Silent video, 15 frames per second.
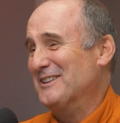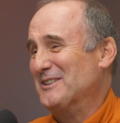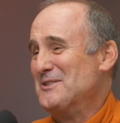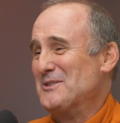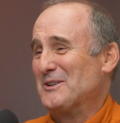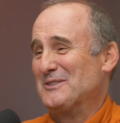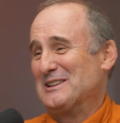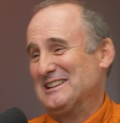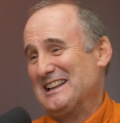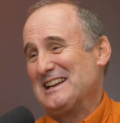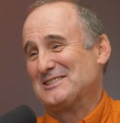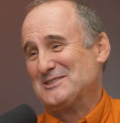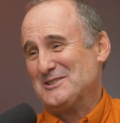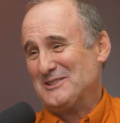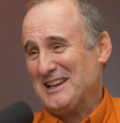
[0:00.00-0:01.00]
Well, whoever the
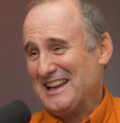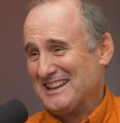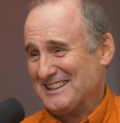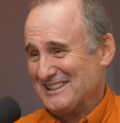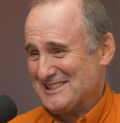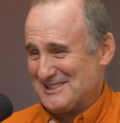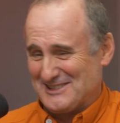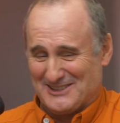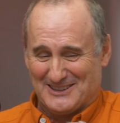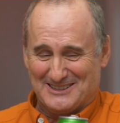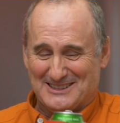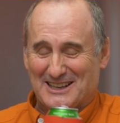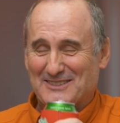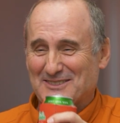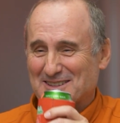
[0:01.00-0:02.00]
last two candidates are,
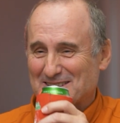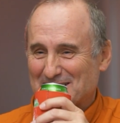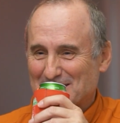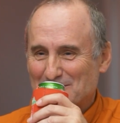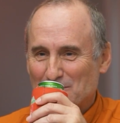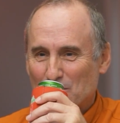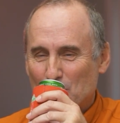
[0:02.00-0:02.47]
definitely.